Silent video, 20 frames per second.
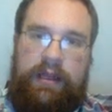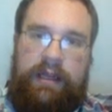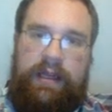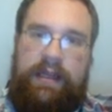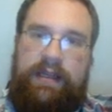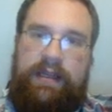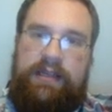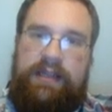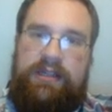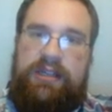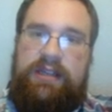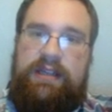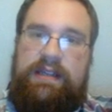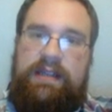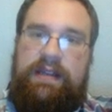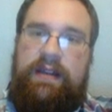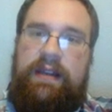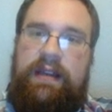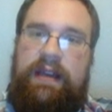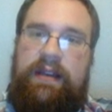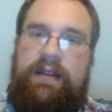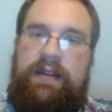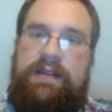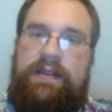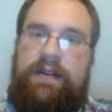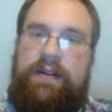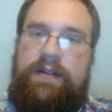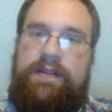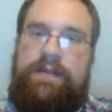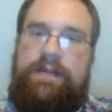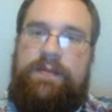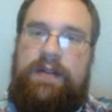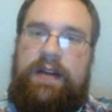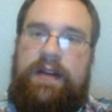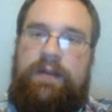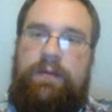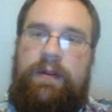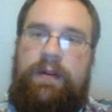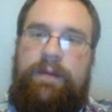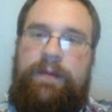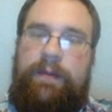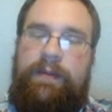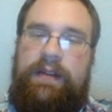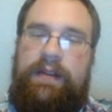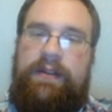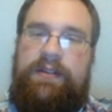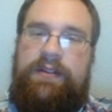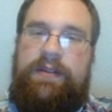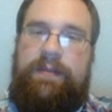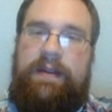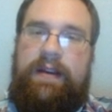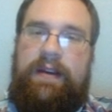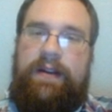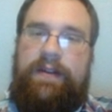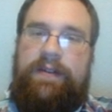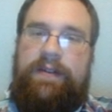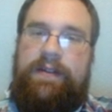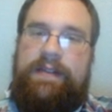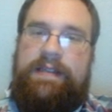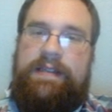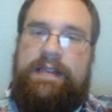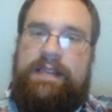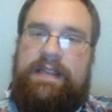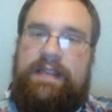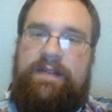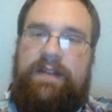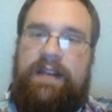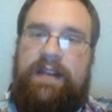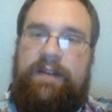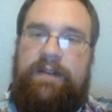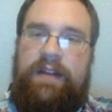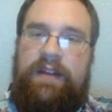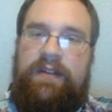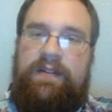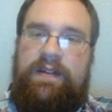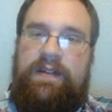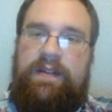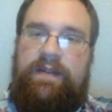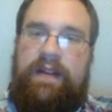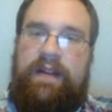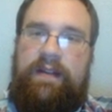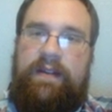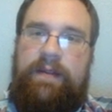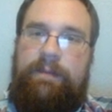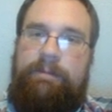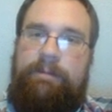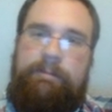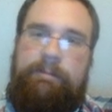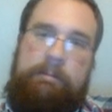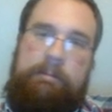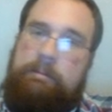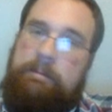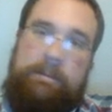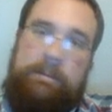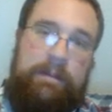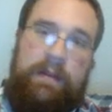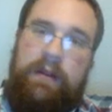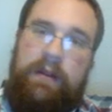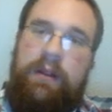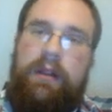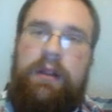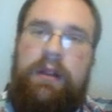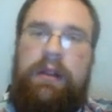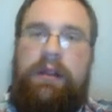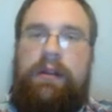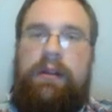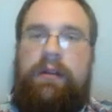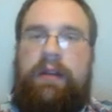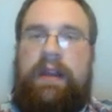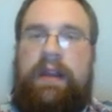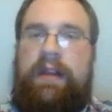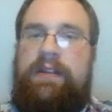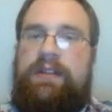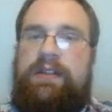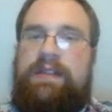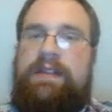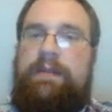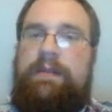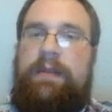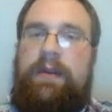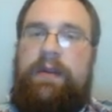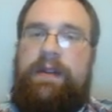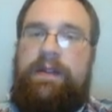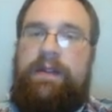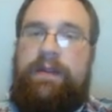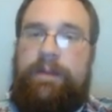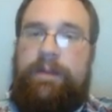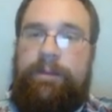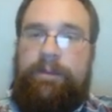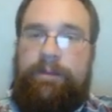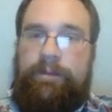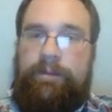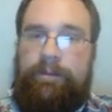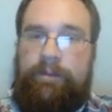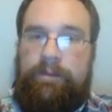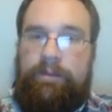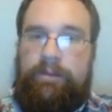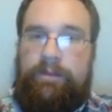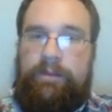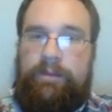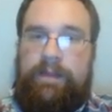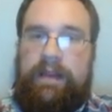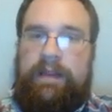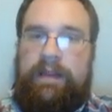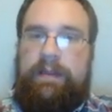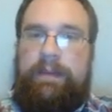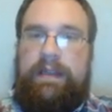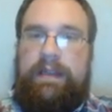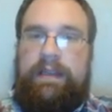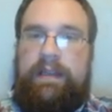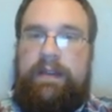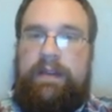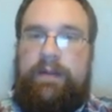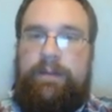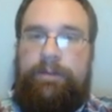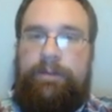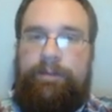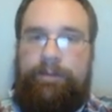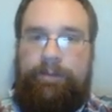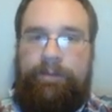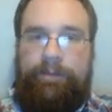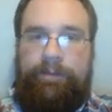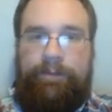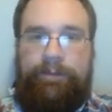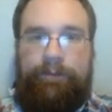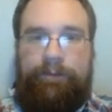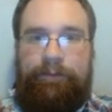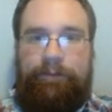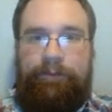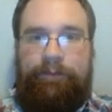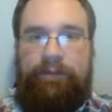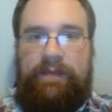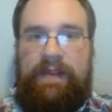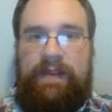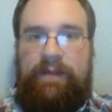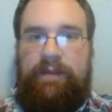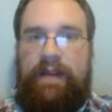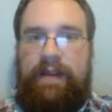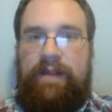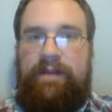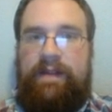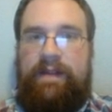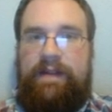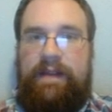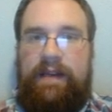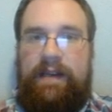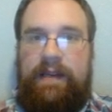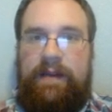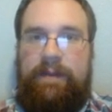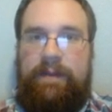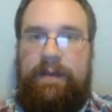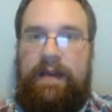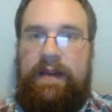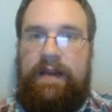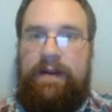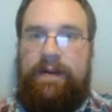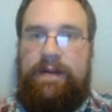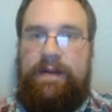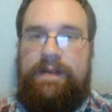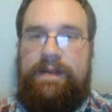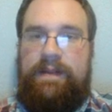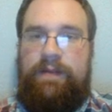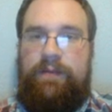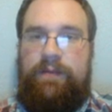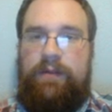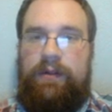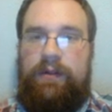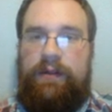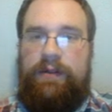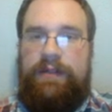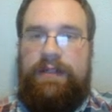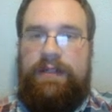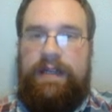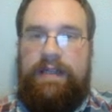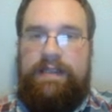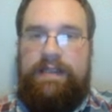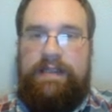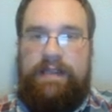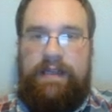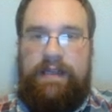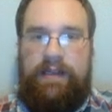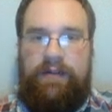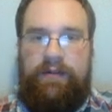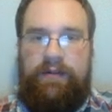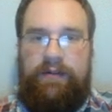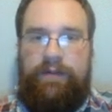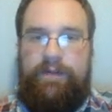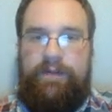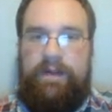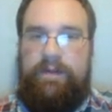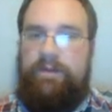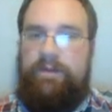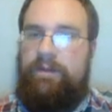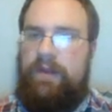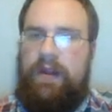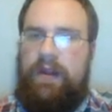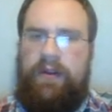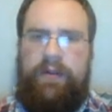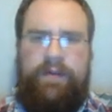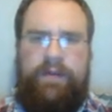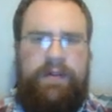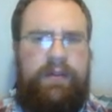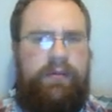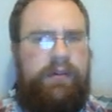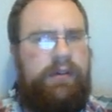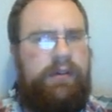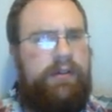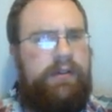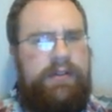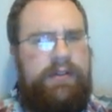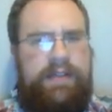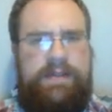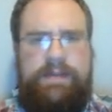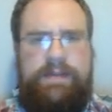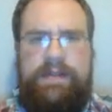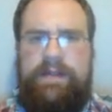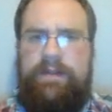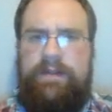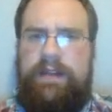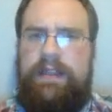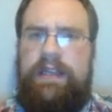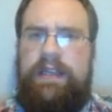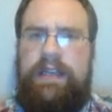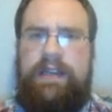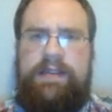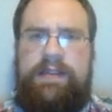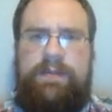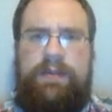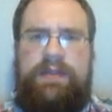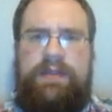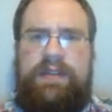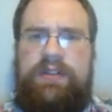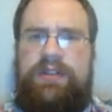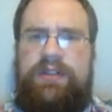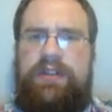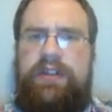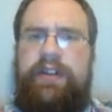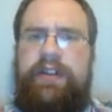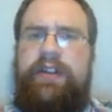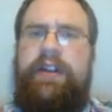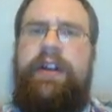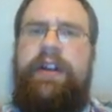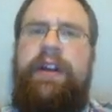In addition, until the end of the turn, subtract 1 from leadership characteristics of enemy units around them. Kind of just a bonus. Not that big a deal. Then we have the psychic powers and the warlord traits. I don't know if I've gone over the warlord traits specifically. I suppose I should.